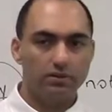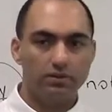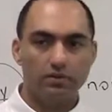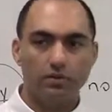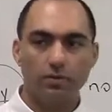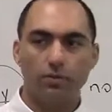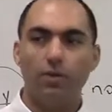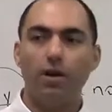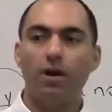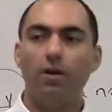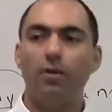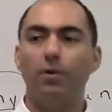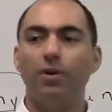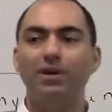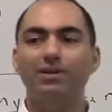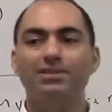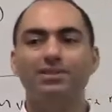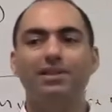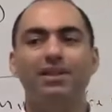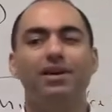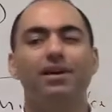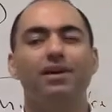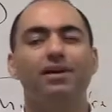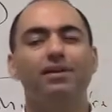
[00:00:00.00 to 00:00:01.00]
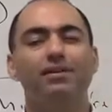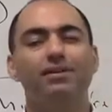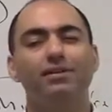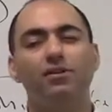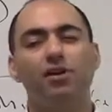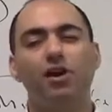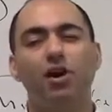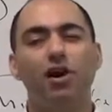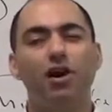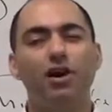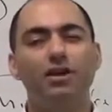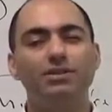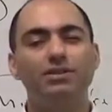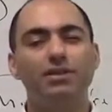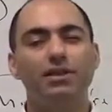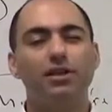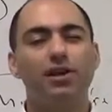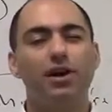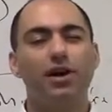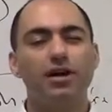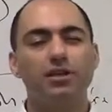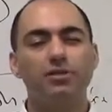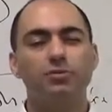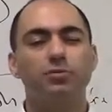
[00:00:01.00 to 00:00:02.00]
So what was the cause? The
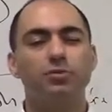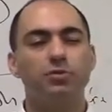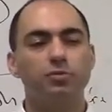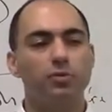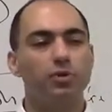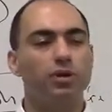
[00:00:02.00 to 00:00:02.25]
cause was